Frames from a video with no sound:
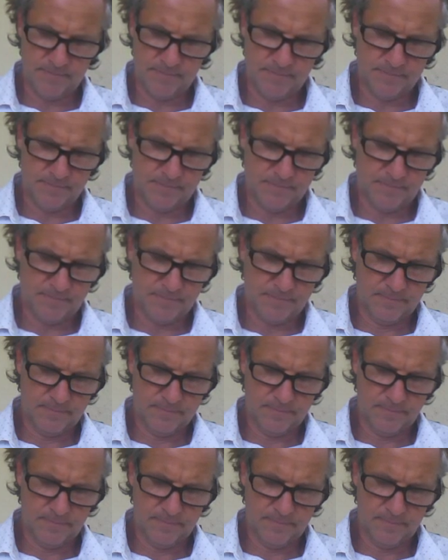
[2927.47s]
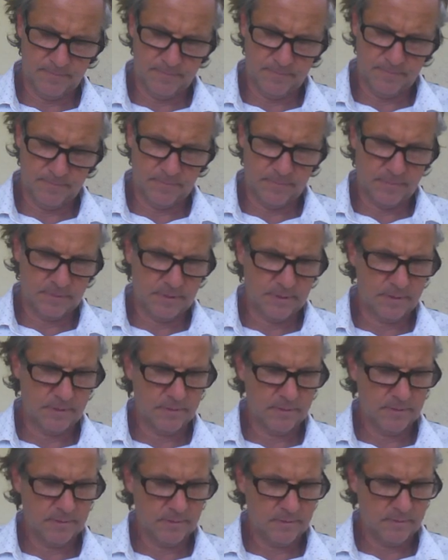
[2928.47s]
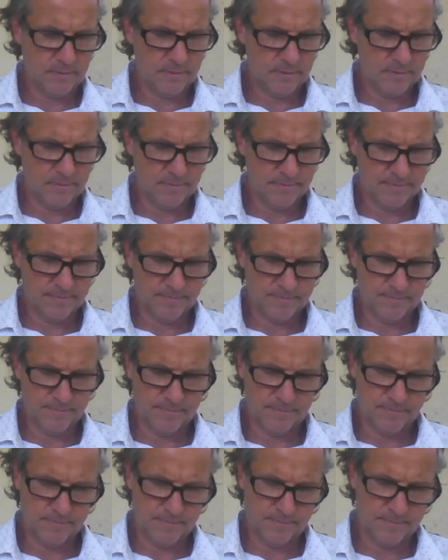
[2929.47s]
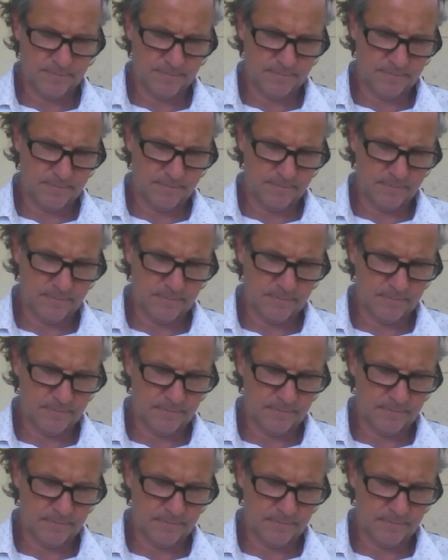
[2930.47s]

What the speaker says: No one is speaking in this clip.